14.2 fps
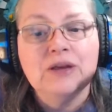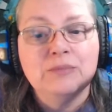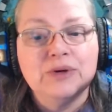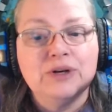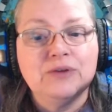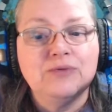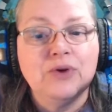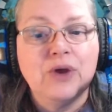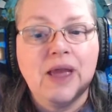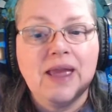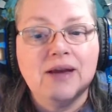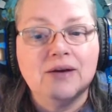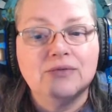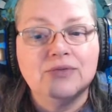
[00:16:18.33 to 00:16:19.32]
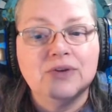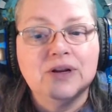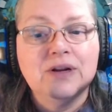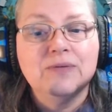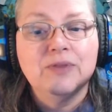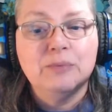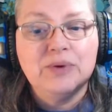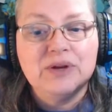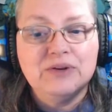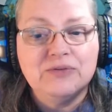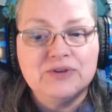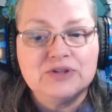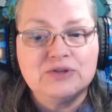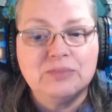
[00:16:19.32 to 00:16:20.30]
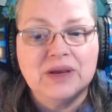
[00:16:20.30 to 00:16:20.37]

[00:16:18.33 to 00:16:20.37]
but if you have the beneficial